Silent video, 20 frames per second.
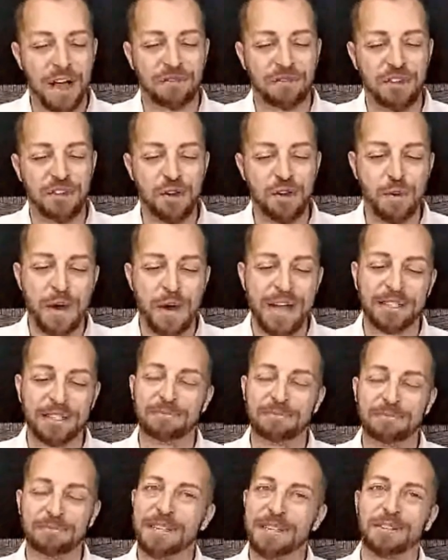of
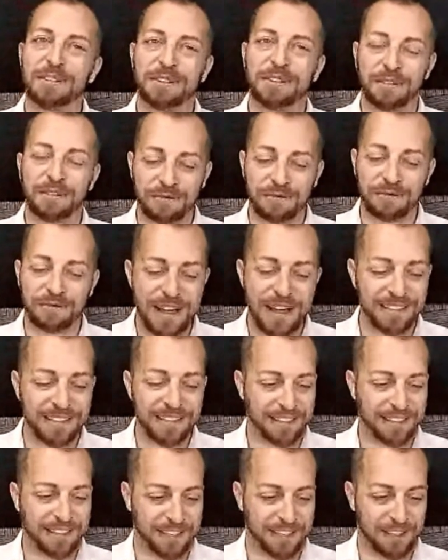U.S. missile
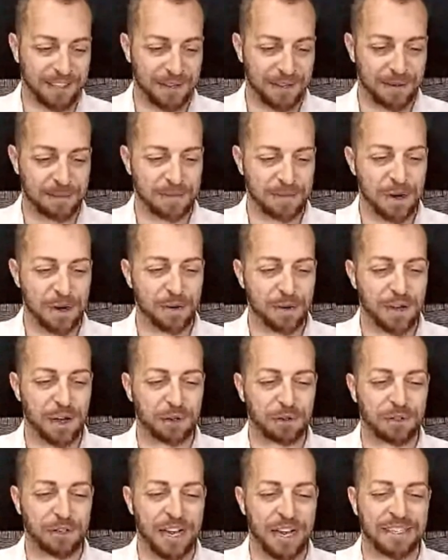defense system.
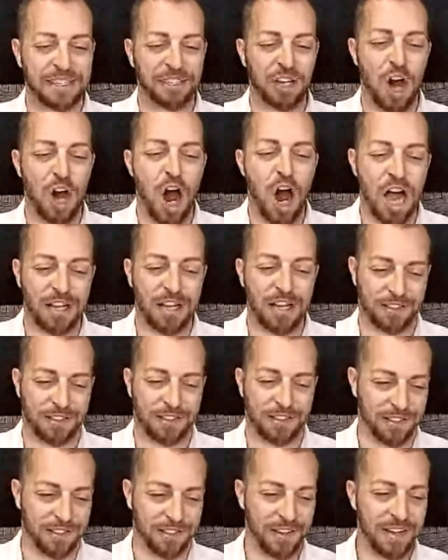Tokyo cites
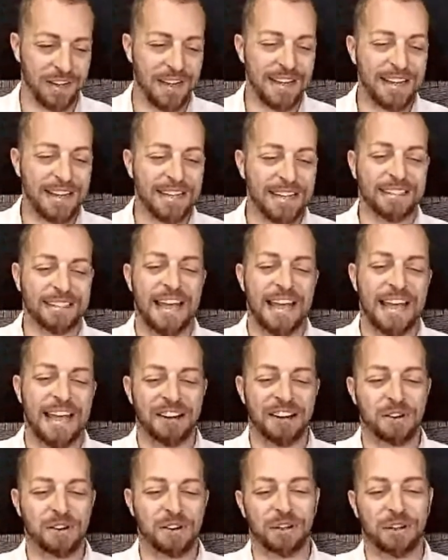costs,
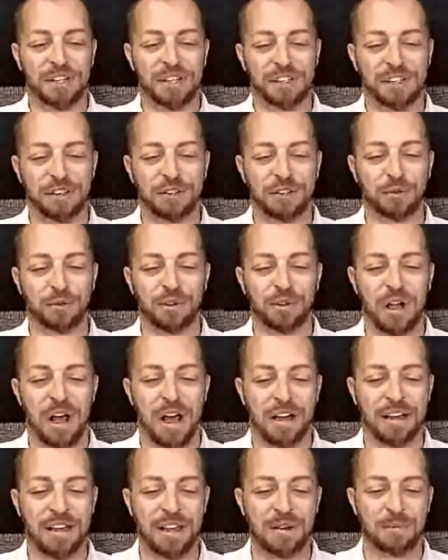technical issues with
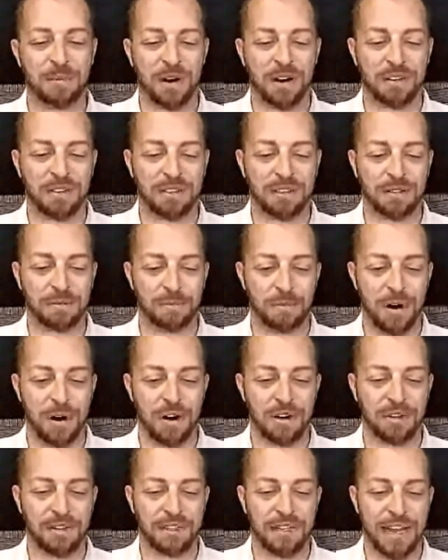Lockheed
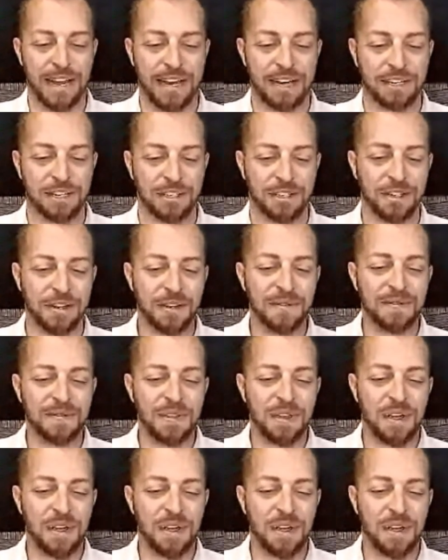Martin's Aegis